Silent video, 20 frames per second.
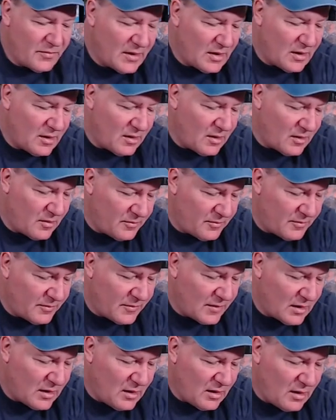Um,
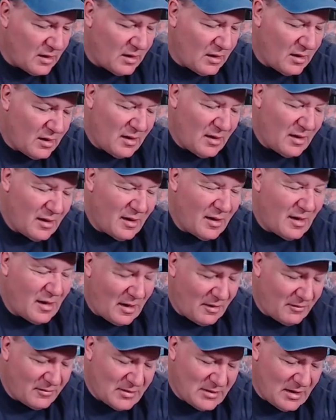I,
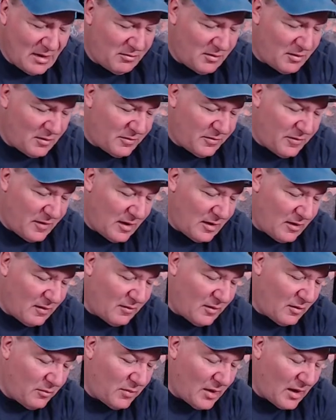I, was never a fan of
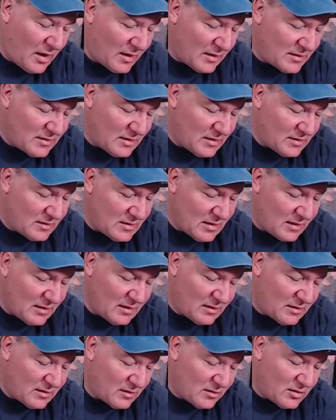unboxings. I
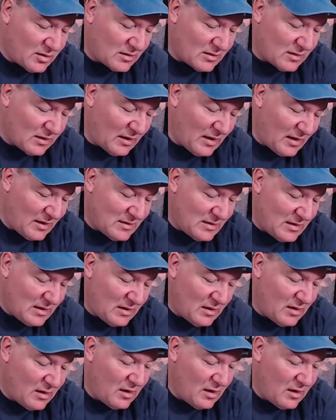think they're just lazy.